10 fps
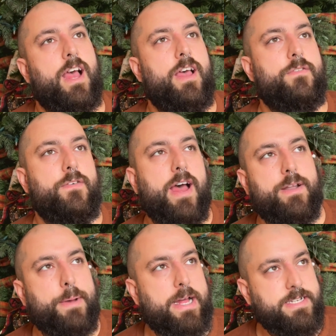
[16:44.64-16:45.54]
if I've had a
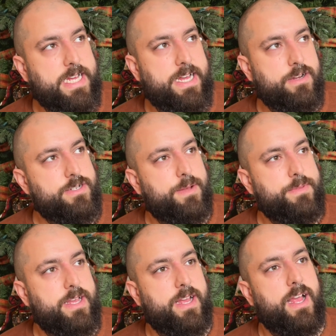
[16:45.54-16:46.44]
bad day or
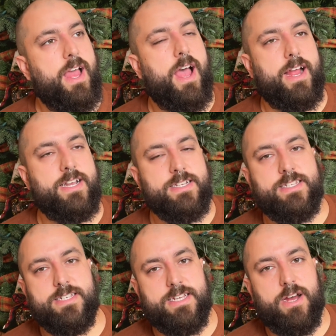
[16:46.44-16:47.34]
something, I can just
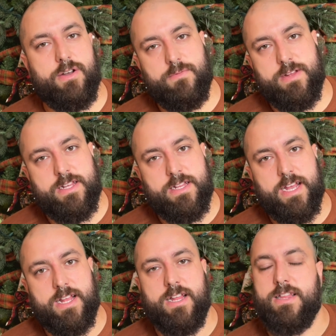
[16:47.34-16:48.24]
sit down and
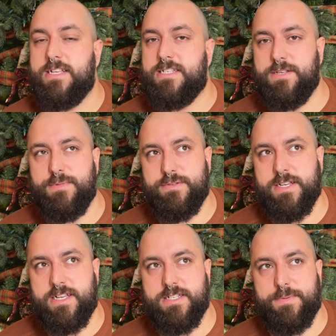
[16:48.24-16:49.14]
really listen to
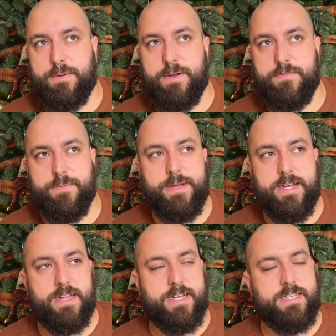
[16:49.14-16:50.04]
music is a big one for me.
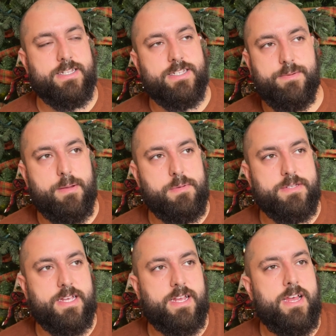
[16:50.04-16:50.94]
I like to listen to my
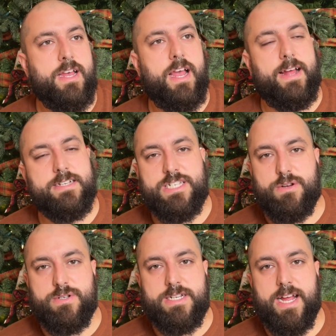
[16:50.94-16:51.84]
music and just
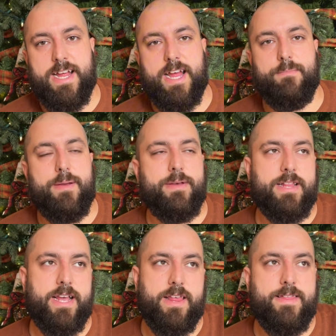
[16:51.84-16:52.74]
crochet and maybe
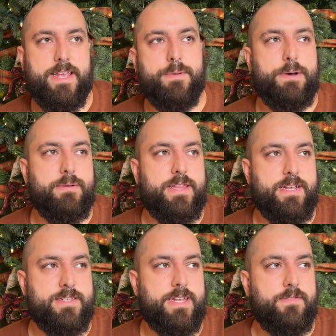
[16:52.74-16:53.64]
think about
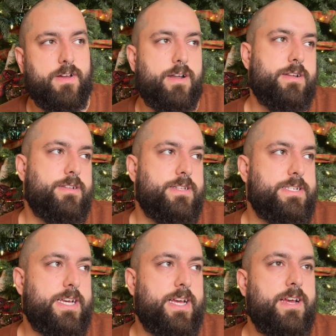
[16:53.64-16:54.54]
things that have gone on in the
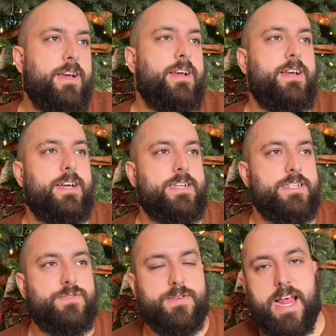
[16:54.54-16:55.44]
day and
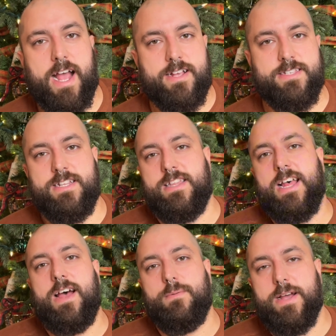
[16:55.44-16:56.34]
just relax. And
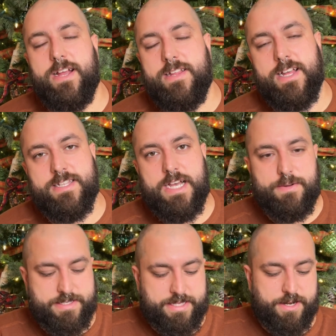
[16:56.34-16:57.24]
that way, that's how
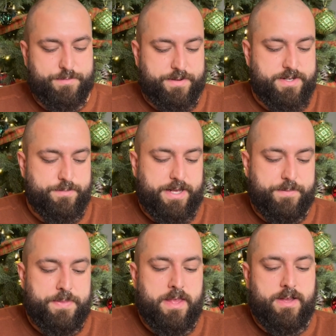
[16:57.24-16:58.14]
it's therapy to
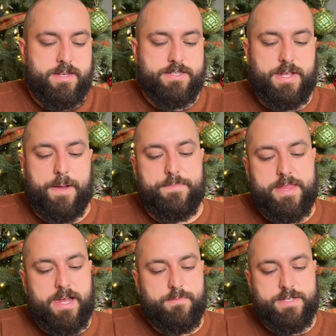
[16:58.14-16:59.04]
me. So yeah,
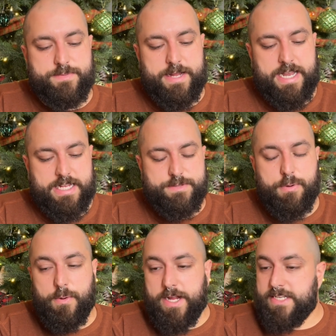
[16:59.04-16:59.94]
that was my next
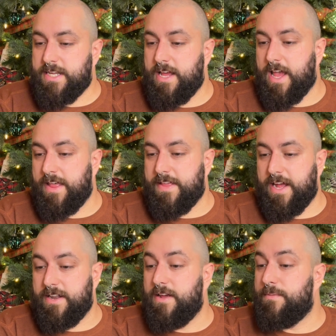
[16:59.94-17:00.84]
point. And
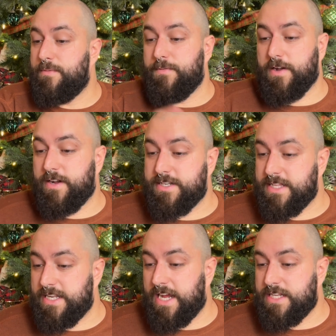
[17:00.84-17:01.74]
then moving on to
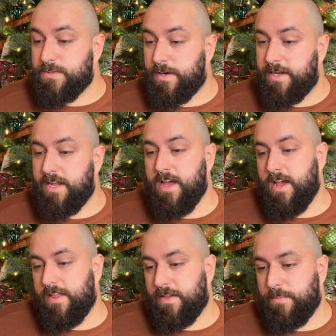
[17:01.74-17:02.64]
the next one,
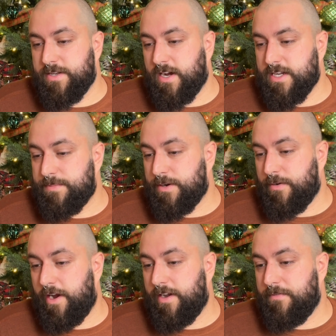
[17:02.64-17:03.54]
I think we talked about
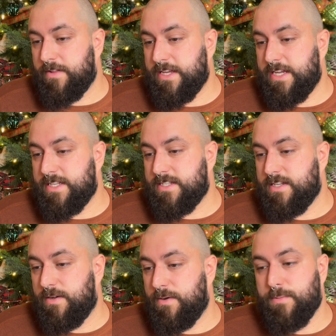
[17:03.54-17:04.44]
creative
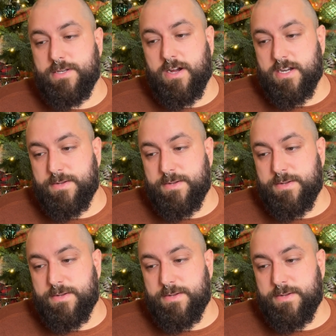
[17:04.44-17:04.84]
release. We talked